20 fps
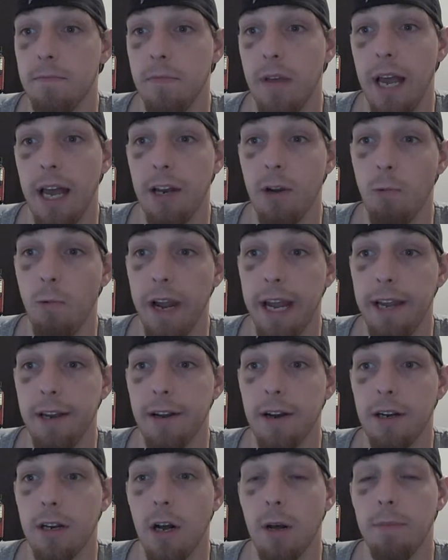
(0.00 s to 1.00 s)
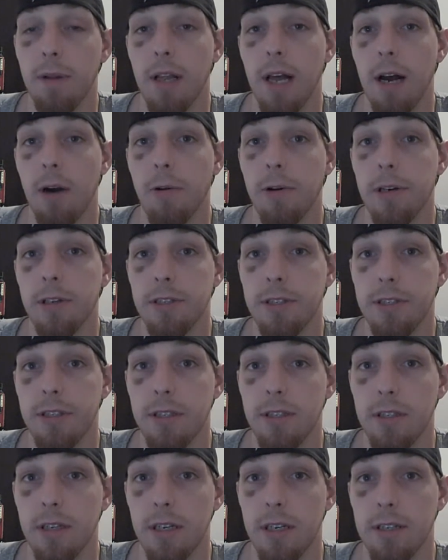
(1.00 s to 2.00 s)
had to wait a couple
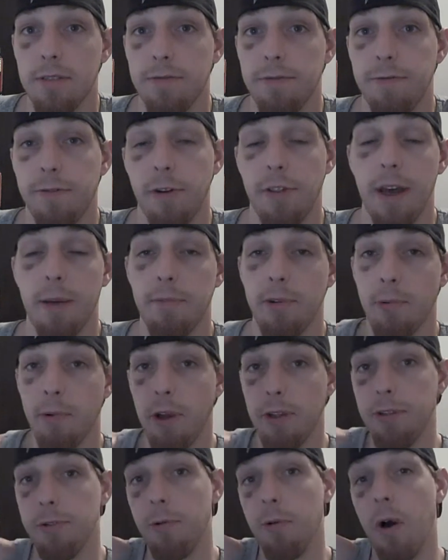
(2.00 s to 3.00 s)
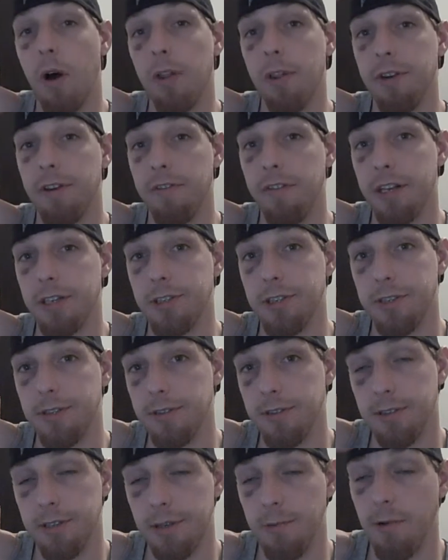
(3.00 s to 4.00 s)
hours for them to run through all the
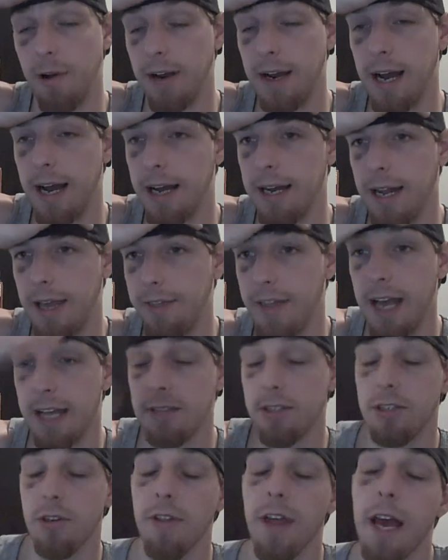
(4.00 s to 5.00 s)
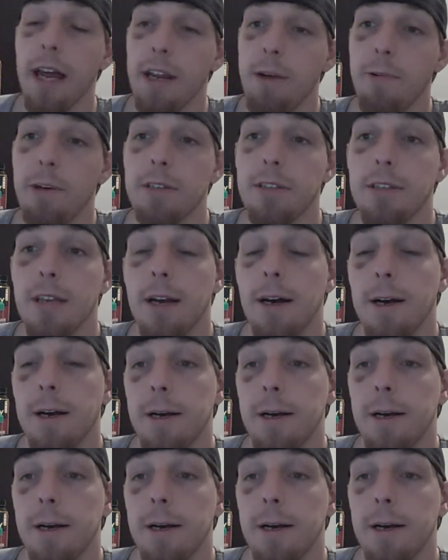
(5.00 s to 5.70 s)
divisions and whatnot, and then it was